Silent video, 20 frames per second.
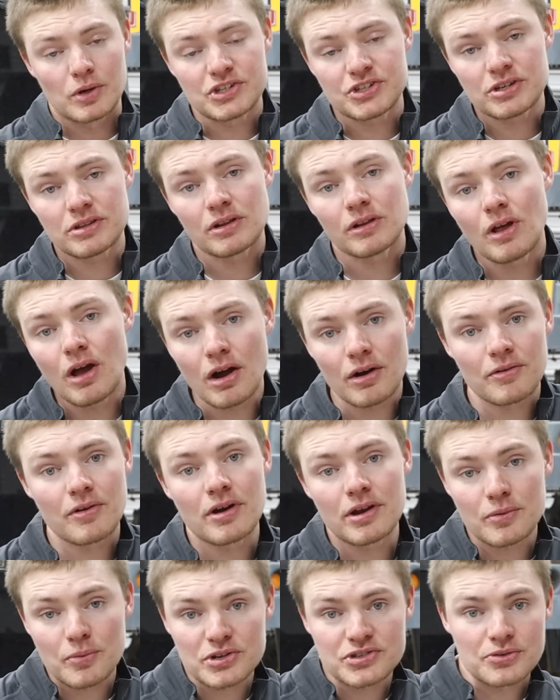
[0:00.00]
which in the long
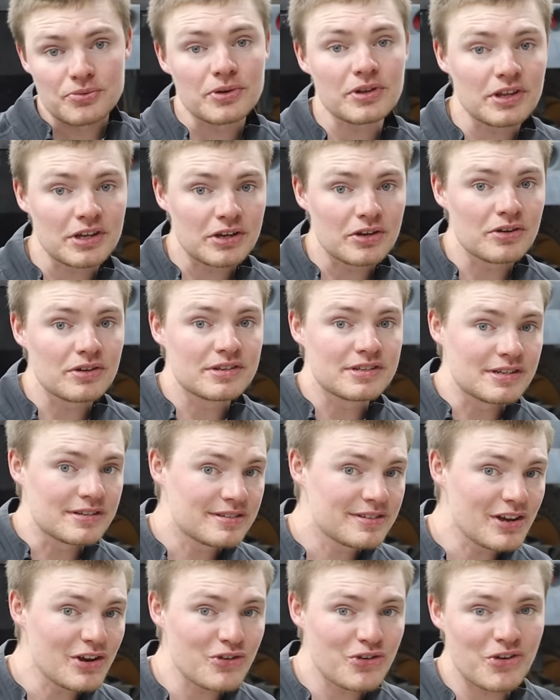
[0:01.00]
run was a really good
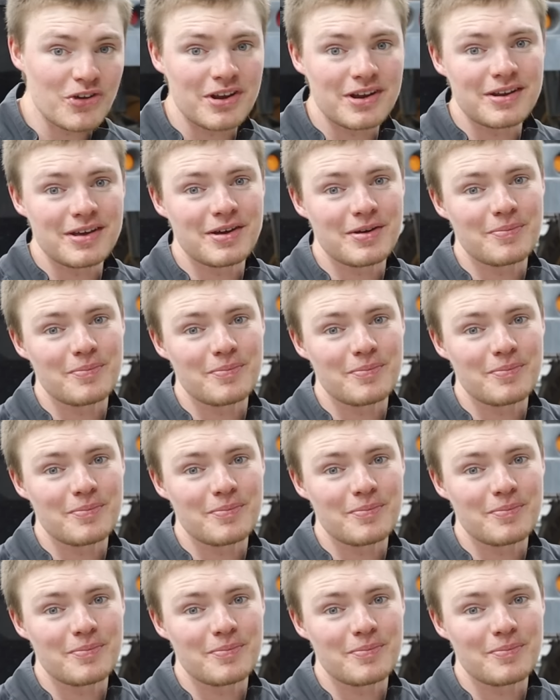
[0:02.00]
decision,